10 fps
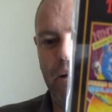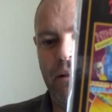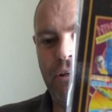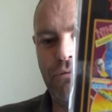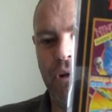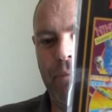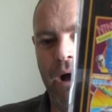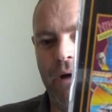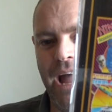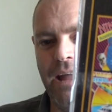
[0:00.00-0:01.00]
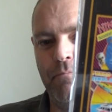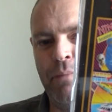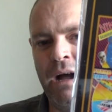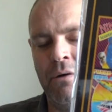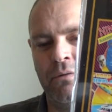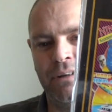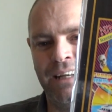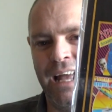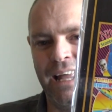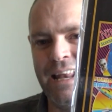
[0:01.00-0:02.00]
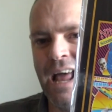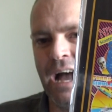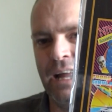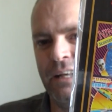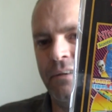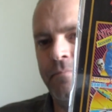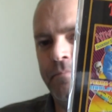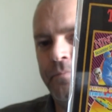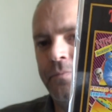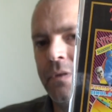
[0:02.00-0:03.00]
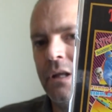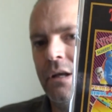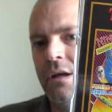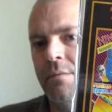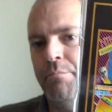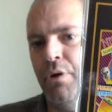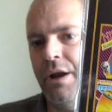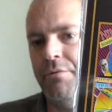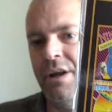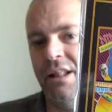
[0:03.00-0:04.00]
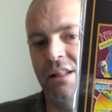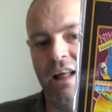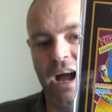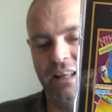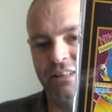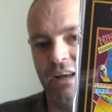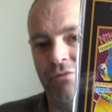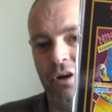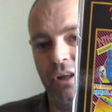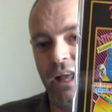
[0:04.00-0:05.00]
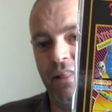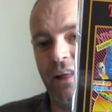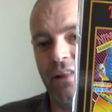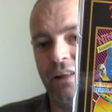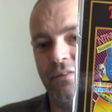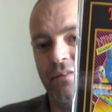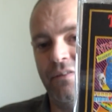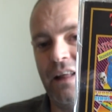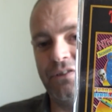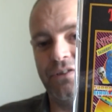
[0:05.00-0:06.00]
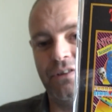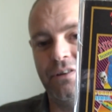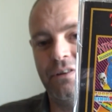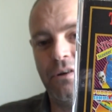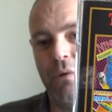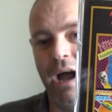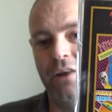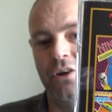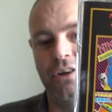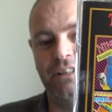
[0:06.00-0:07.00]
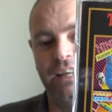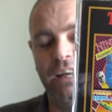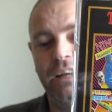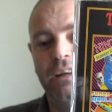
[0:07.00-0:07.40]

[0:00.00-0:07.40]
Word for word: This was about eight pound ninety nine, but I really liked it. I thought, yeah, that, that that's quite an oddity.